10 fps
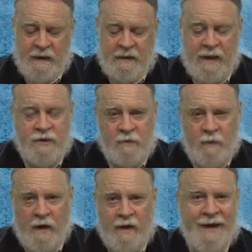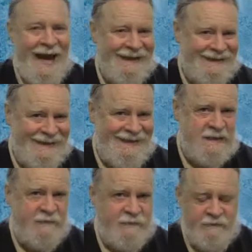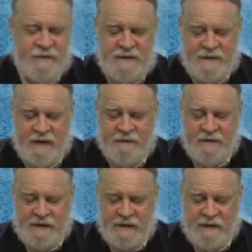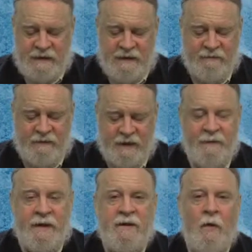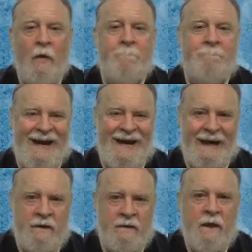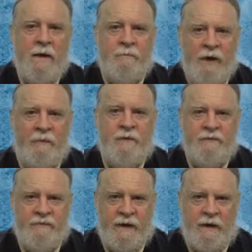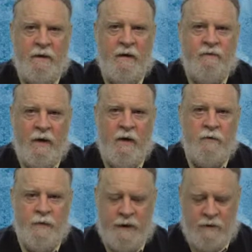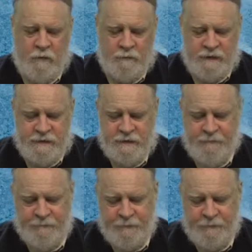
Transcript: Nationwide, at least 57 cities have limited or banned public feeding of the hungry and homeless.